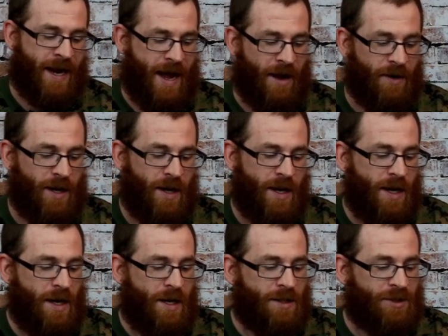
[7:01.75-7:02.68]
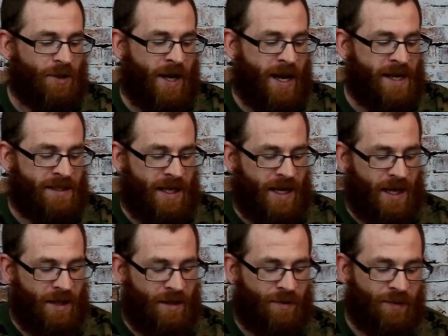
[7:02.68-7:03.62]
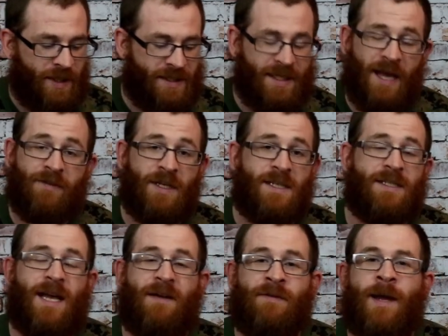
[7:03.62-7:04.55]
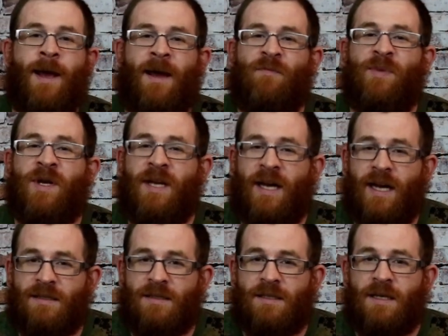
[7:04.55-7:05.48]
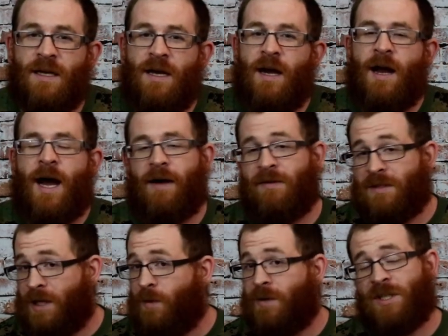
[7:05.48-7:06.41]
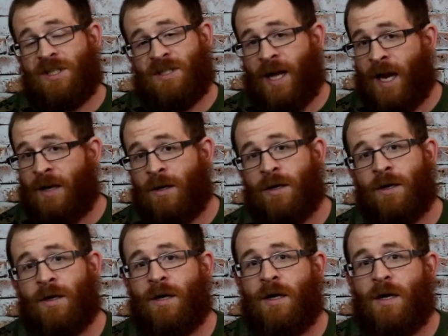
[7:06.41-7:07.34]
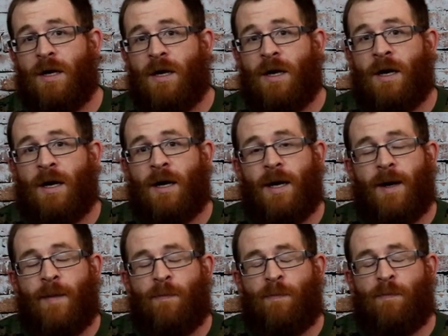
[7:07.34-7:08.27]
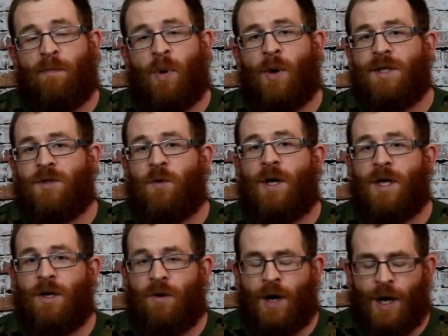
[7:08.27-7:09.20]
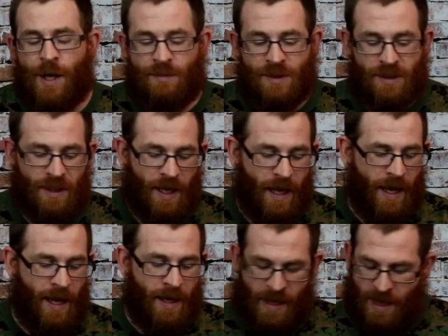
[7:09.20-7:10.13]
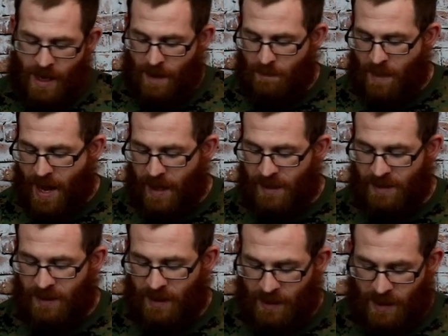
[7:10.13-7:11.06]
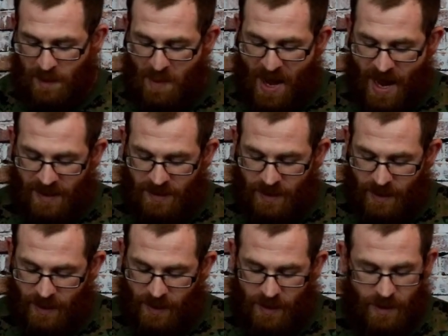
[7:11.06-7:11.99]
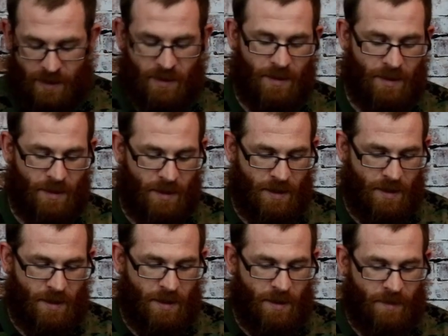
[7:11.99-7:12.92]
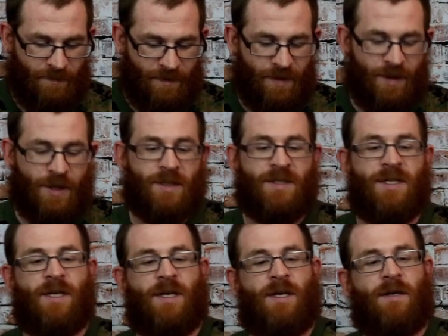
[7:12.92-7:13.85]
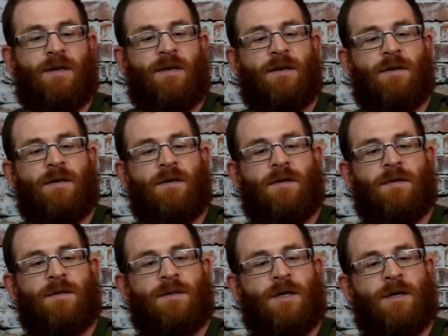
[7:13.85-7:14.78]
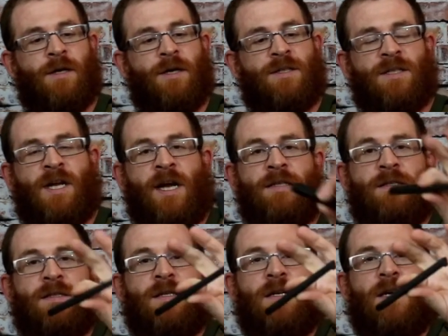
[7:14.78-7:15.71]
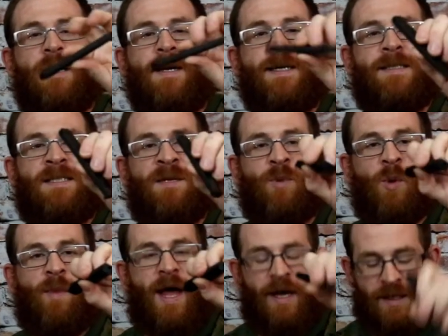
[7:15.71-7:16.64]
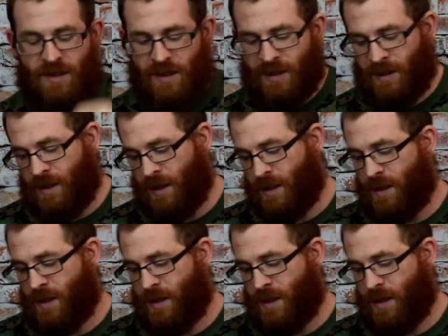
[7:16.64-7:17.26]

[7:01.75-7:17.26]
out. So it has a 377 FPS, obviously with your standard 0.20 grams, and a magazine capacity of 13. So here's a nice, simple magazine,